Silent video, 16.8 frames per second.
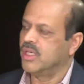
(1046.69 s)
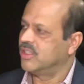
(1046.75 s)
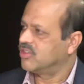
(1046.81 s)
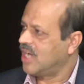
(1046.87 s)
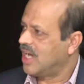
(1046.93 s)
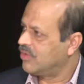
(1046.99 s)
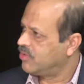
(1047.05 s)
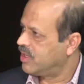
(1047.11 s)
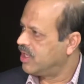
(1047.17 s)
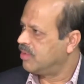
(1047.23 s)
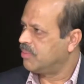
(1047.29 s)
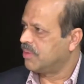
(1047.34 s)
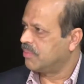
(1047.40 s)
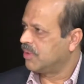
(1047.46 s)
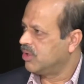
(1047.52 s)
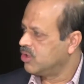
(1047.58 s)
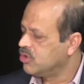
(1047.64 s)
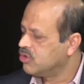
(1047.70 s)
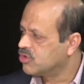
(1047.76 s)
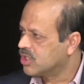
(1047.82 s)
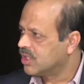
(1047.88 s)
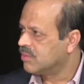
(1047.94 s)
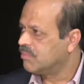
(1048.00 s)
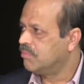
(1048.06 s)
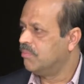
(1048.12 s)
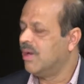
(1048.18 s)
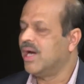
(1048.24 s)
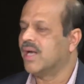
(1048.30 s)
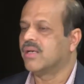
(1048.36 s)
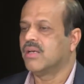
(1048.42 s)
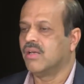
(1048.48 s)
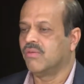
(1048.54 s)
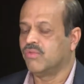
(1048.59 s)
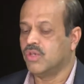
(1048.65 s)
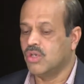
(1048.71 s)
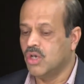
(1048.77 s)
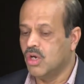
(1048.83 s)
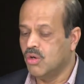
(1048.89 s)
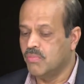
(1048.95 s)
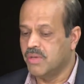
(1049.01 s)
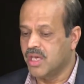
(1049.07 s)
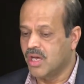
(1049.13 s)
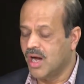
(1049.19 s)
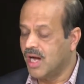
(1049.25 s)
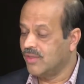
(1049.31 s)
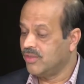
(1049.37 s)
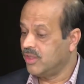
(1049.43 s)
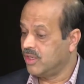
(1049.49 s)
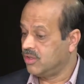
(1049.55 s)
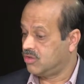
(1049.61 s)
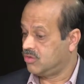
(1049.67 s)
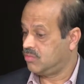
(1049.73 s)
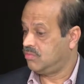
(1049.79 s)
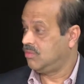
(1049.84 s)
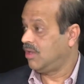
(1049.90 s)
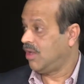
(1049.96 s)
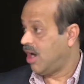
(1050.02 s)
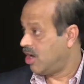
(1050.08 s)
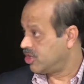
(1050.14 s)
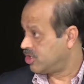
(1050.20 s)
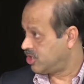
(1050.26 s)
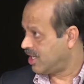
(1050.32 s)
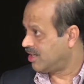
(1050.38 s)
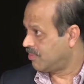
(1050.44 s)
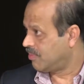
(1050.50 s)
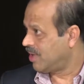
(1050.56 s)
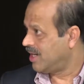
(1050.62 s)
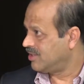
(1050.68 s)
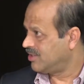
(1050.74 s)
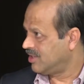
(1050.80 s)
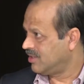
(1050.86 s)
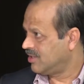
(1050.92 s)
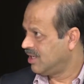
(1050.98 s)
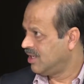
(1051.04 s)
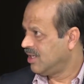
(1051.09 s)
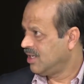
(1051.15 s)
it's out there, people use it, but if you go beyond the large enterprises,